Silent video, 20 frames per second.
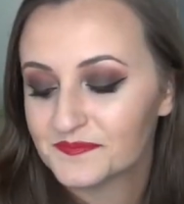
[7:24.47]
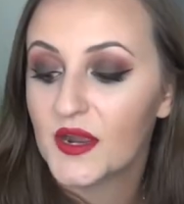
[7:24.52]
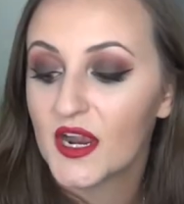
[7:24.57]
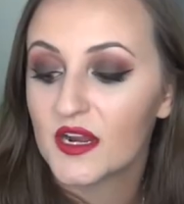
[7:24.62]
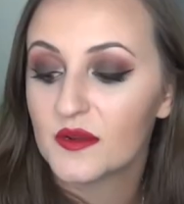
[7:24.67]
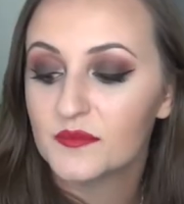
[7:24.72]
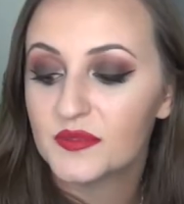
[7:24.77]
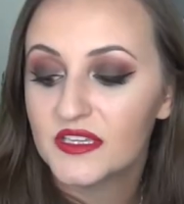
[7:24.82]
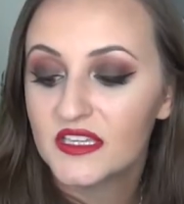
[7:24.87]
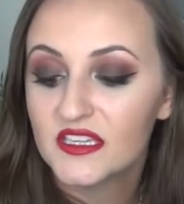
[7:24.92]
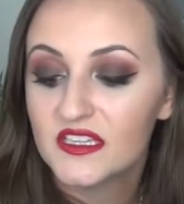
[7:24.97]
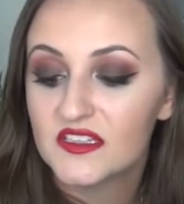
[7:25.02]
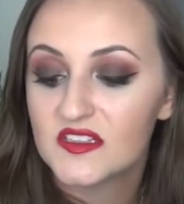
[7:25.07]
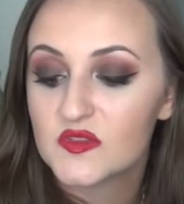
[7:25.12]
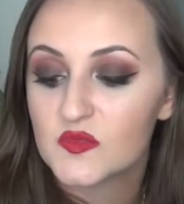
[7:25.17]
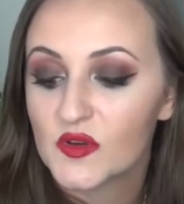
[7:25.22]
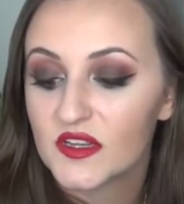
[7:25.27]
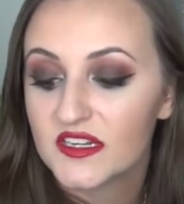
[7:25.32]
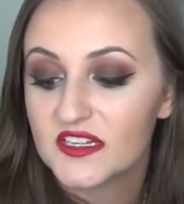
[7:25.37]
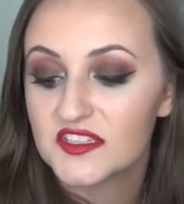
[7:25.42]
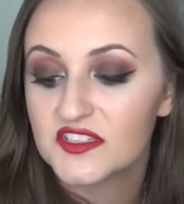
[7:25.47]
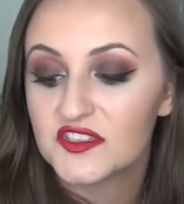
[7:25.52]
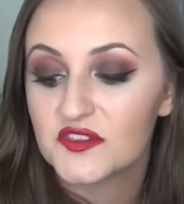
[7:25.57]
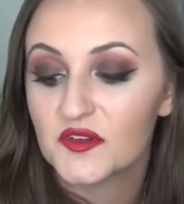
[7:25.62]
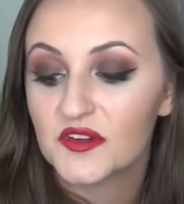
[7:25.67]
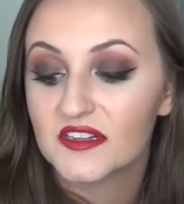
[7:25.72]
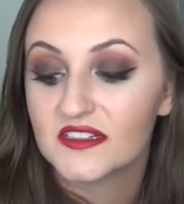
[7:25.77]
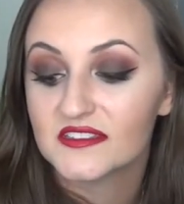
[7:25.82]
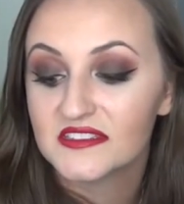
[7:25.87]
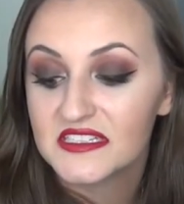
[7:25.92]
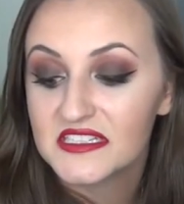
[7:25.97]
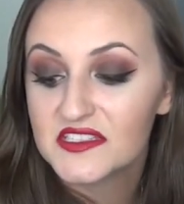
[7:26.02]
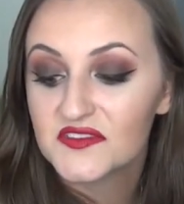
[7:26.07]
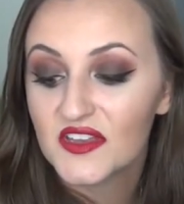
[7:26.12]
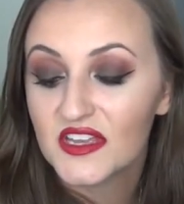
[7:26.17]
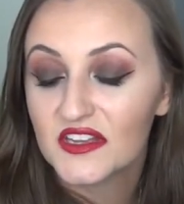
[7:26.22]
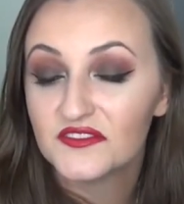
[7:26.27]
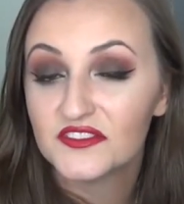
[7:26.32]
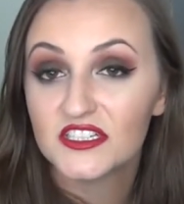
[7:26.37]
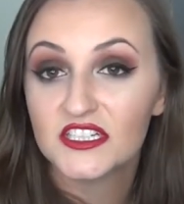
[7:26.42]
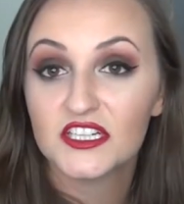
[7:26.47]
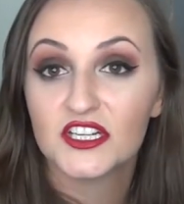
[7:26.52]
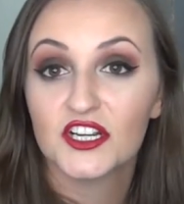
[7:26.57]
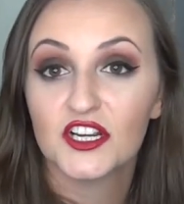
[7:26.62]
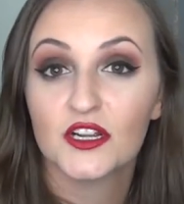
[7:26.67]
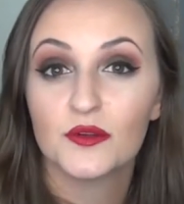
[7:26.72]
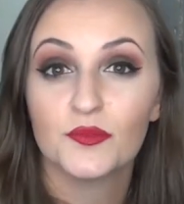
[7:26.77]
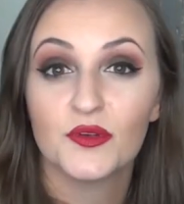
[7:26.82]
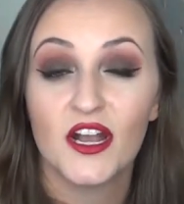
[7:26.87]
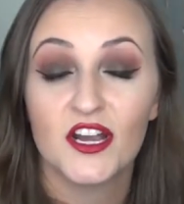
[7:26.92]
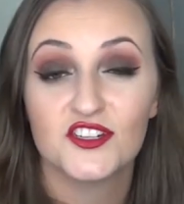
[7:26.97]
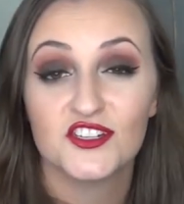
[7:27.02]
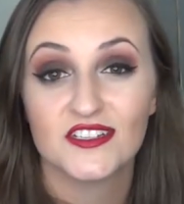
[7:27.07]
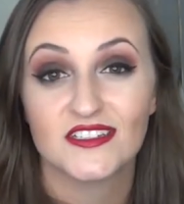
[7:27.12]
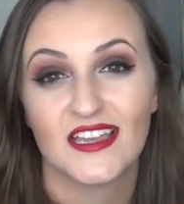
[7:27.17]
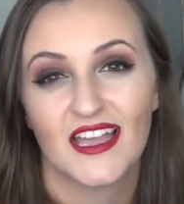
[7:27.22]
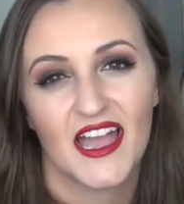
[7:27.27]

Part B is, what is your least favorite current project?